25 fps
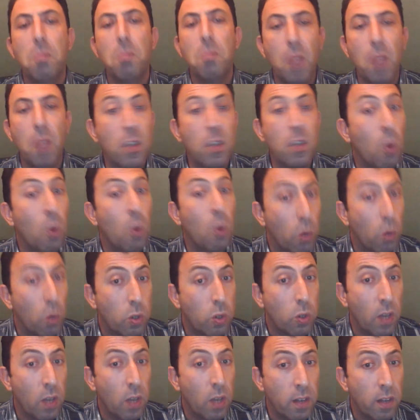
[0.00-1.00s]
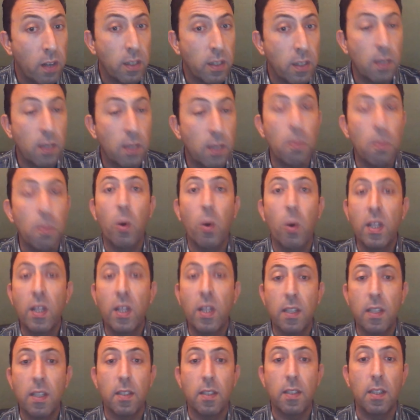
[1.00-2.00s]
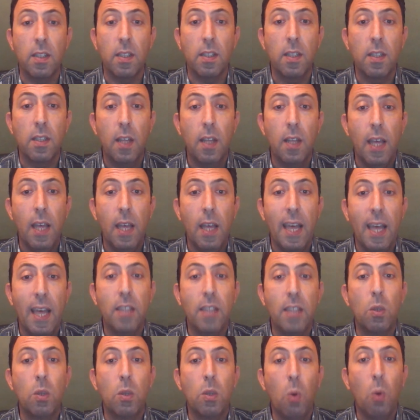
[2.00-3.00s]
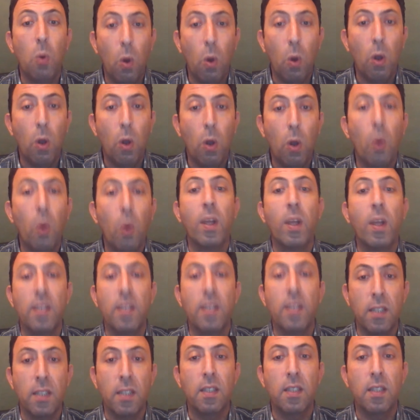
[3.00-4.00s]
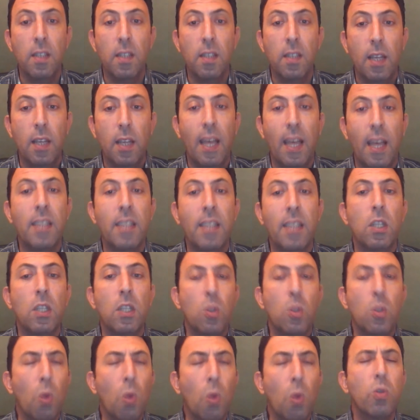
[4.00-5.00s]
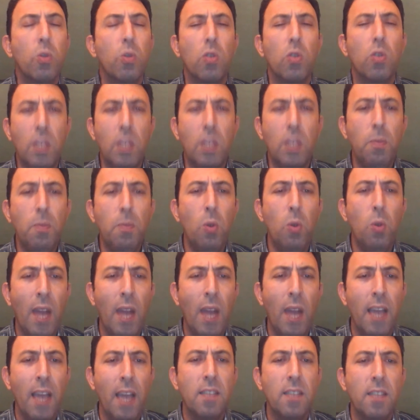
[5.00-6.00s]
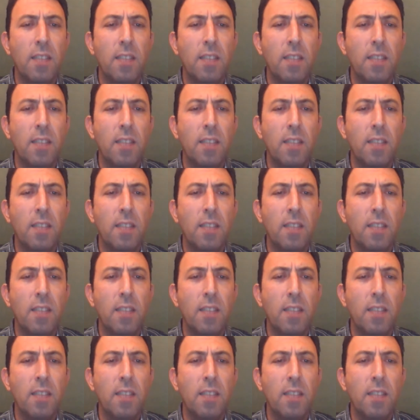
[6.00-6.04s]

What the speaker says: and also learning more interesting and goal-oriented, and it also stimulates